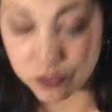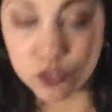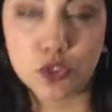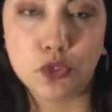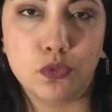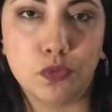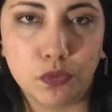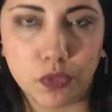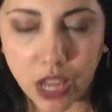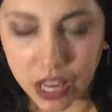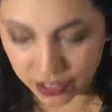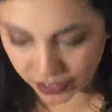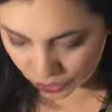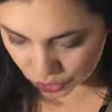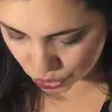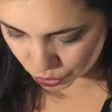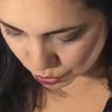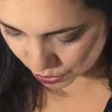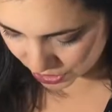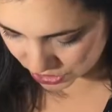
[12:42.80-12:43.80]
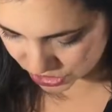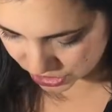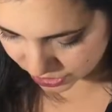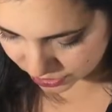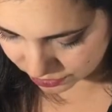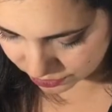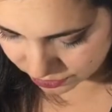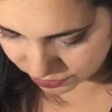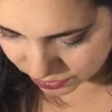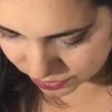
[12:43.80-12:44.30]
to and then to watch it.
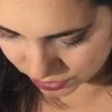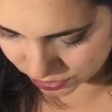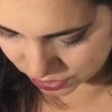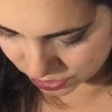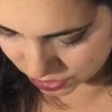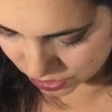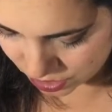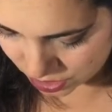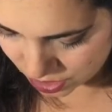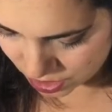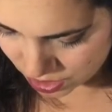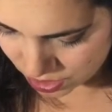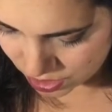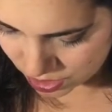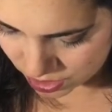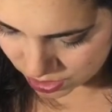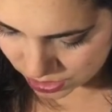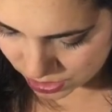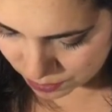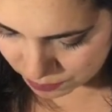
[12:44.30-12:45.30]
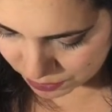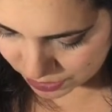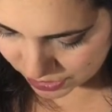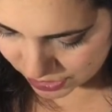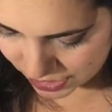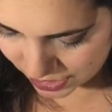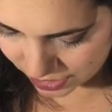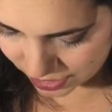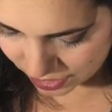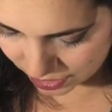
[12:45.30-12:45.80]
Let me
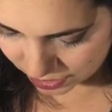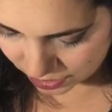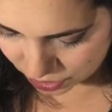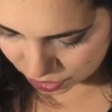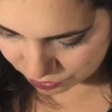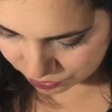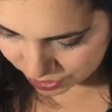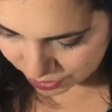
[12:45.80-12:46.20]
get a little